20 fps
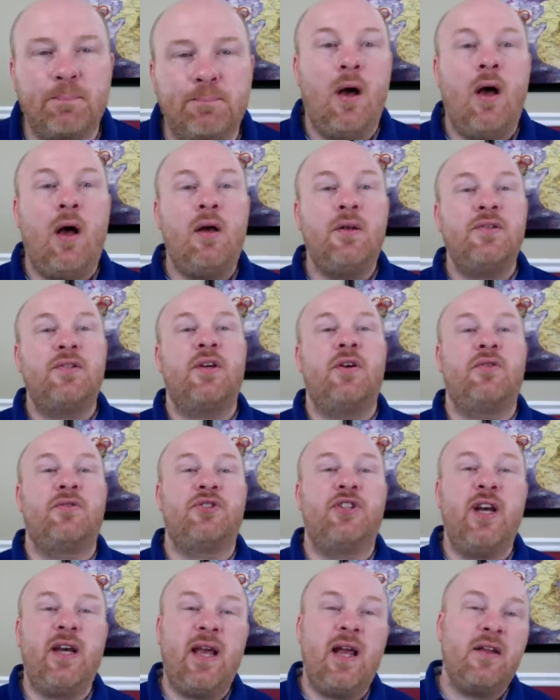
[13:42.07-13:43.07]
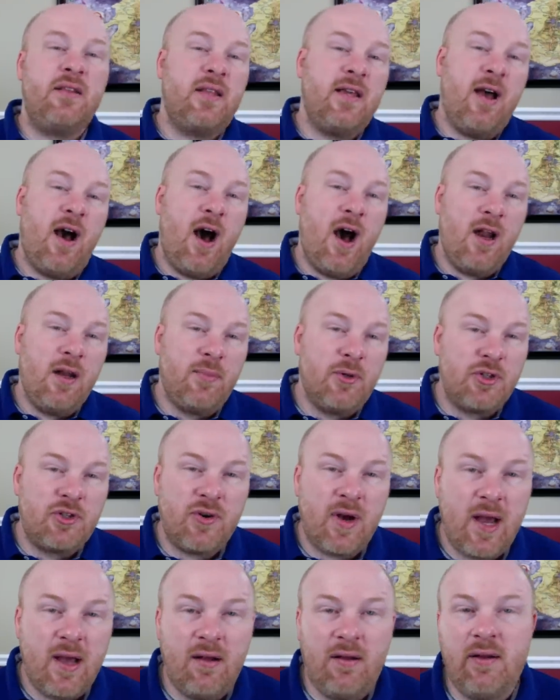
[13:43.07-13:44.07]
Also, check out the Audible
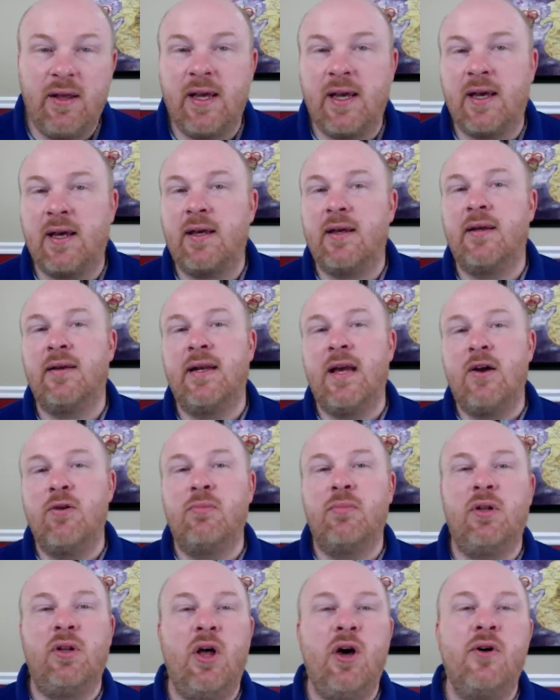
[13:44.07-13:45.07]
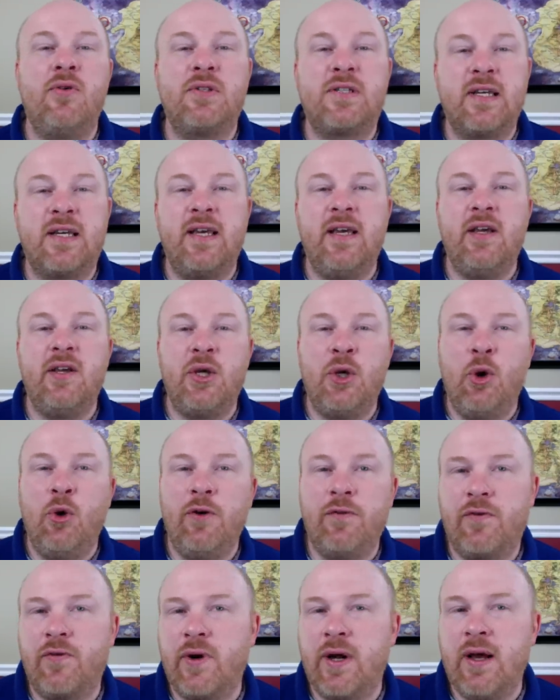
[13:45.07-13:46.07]
trial link down below to get your
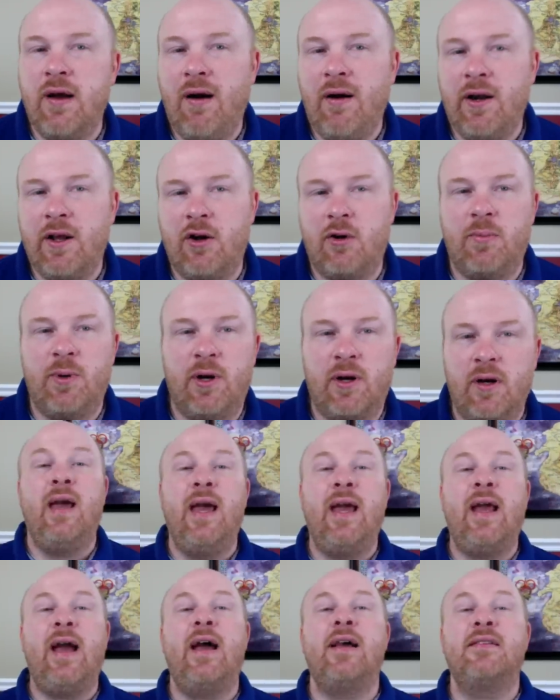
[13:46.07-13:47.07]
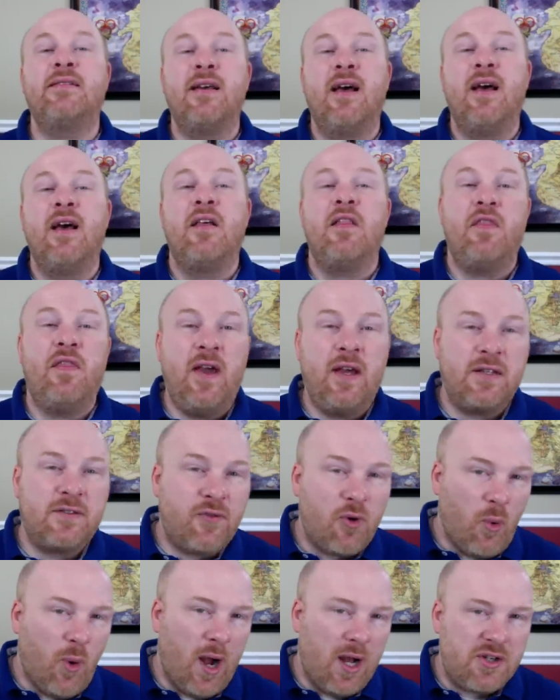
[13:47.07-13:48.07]
free audiobook. Hey guys, thanks
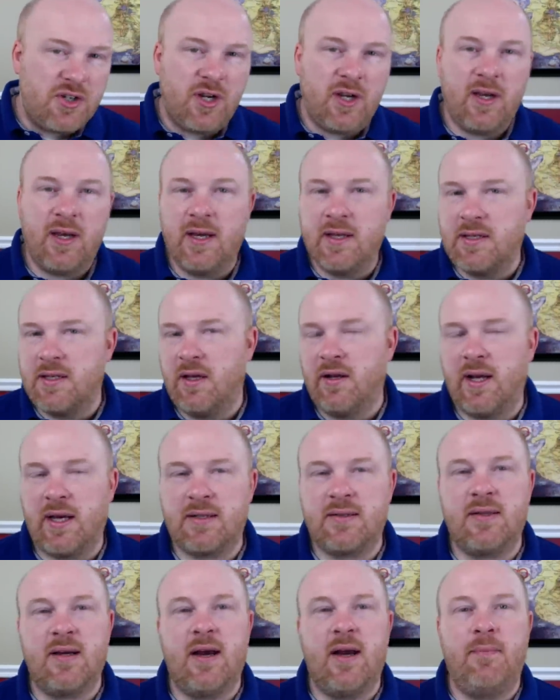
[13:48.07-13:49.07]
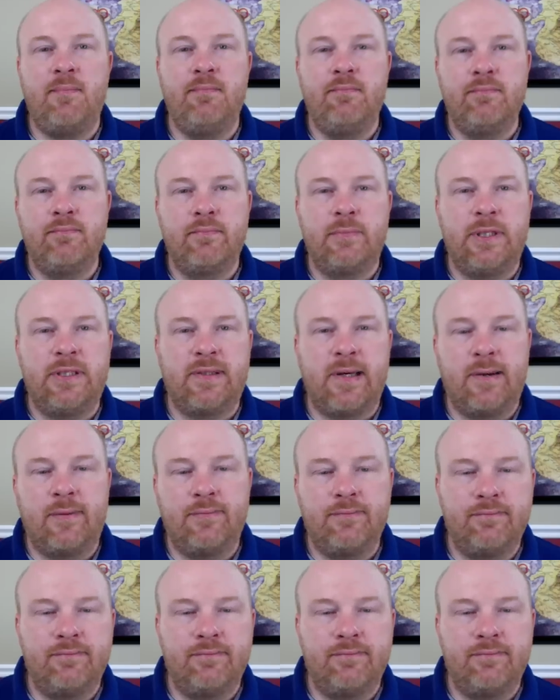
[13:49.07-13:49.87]
for watching. Until next time, peace out.